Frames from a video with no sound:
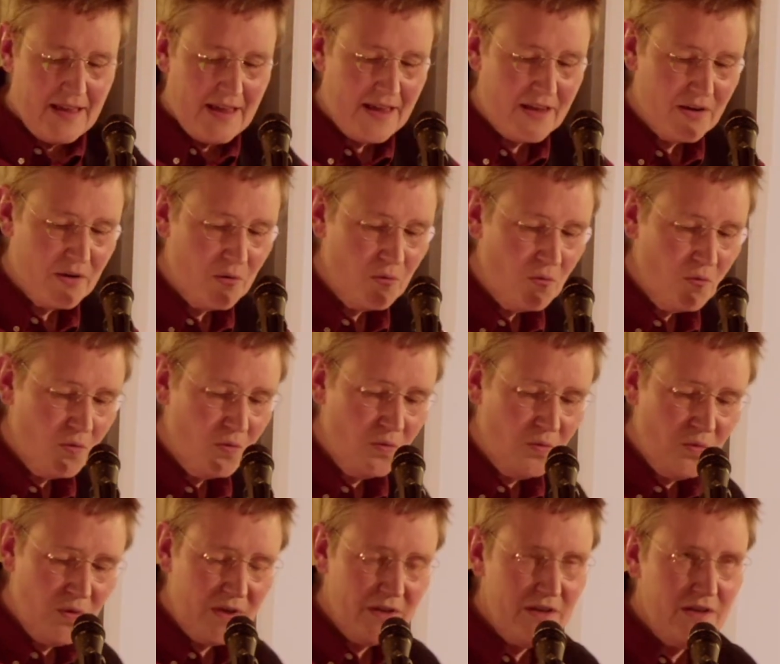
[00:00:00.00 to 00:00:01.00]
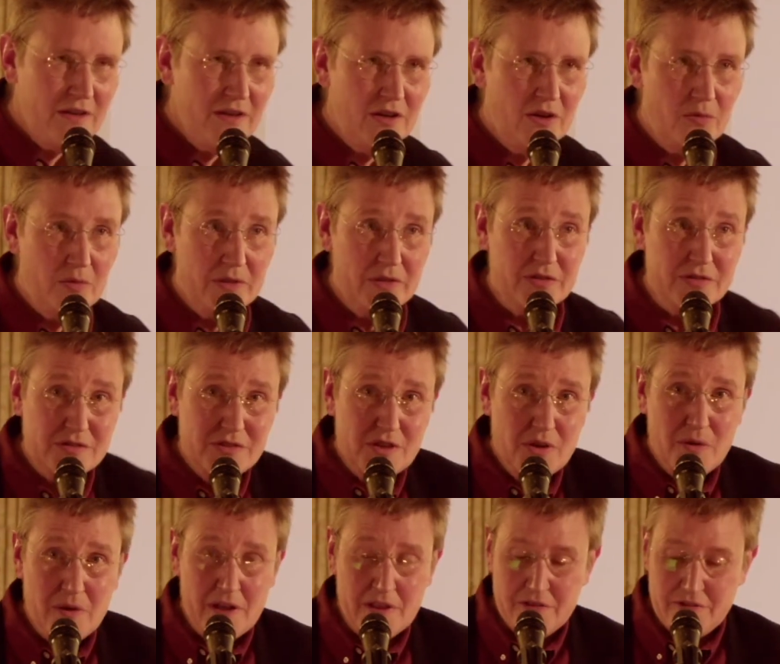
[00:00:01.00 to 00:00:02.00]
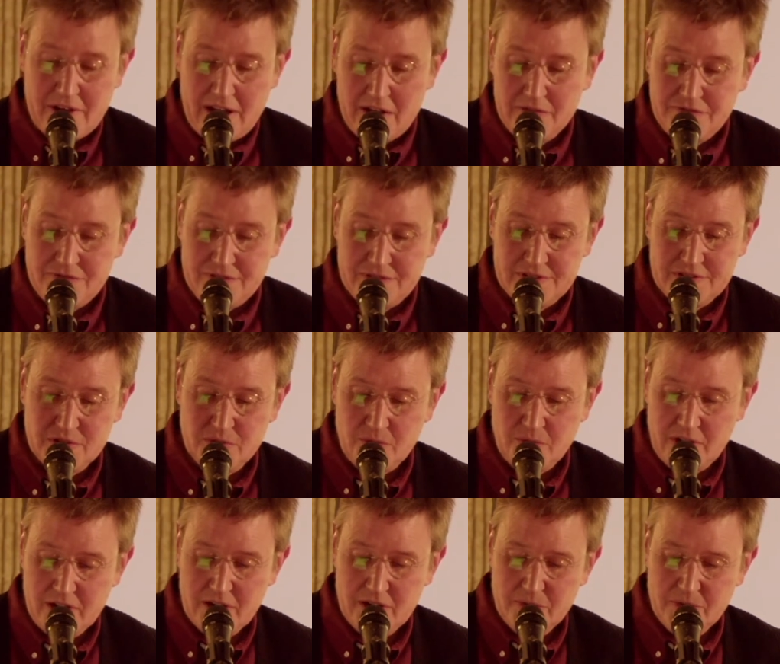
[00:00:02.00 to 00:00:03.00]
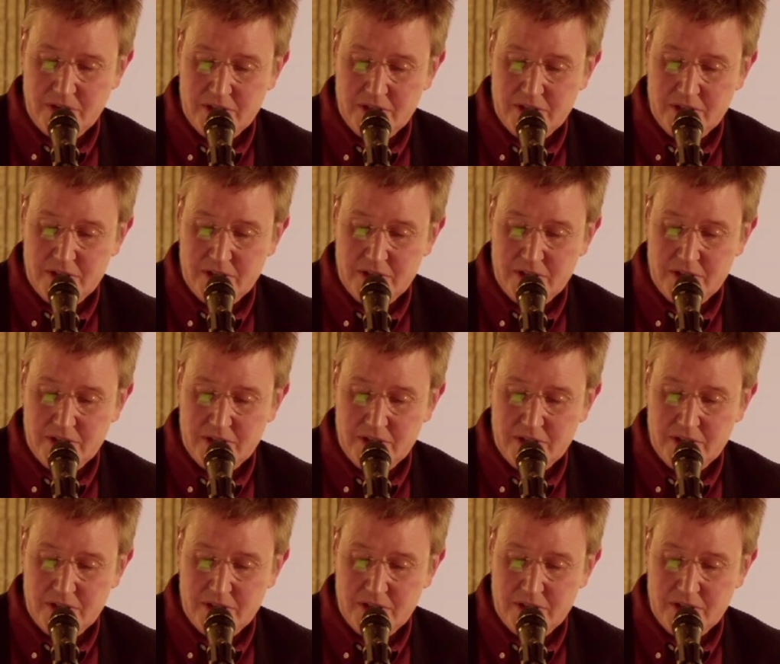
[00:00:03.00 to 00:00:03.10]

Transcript: And when, you know, when there's no other outfit to wear,